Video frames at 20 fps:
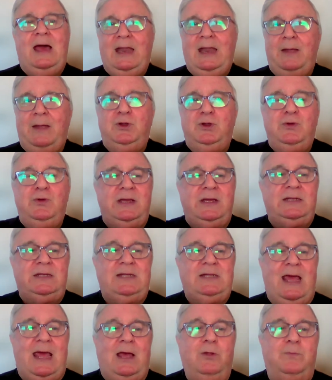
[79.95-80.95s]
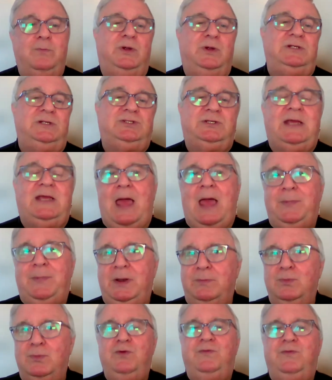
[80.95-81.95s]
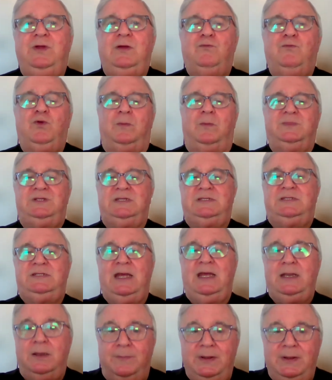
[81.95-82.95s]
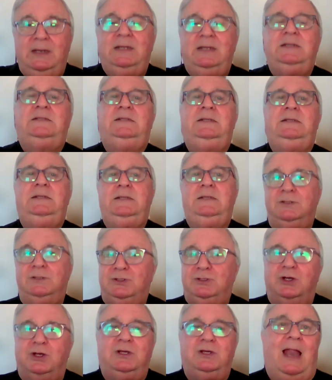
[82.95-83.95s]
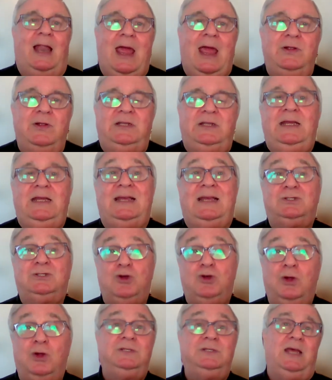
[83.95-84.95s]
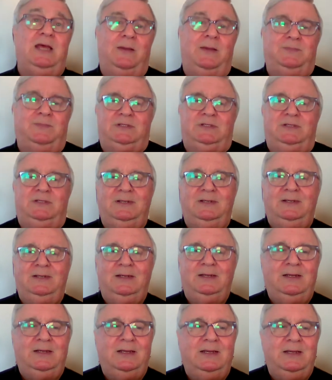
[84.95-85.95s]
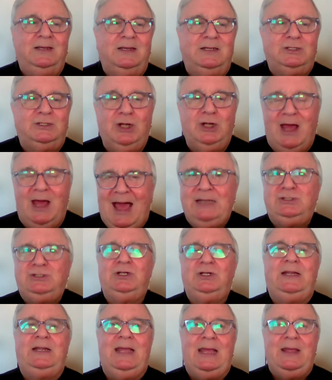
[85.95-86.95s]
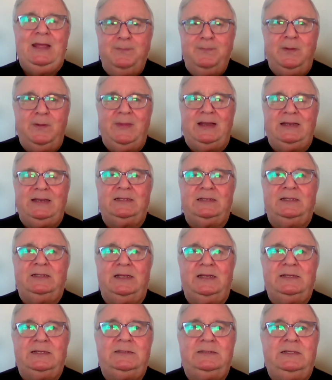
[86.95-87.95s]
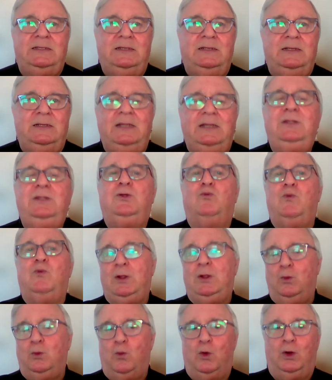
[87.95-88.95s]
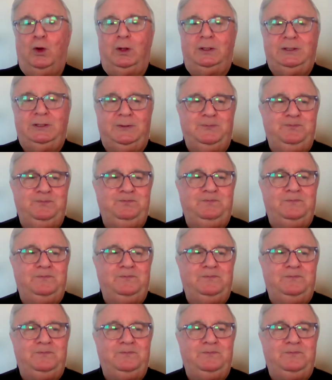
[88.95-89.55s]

And I'm doing it to help bridge the gap in moving from sustainability and circularity as concepts to actually implementing this in the real world.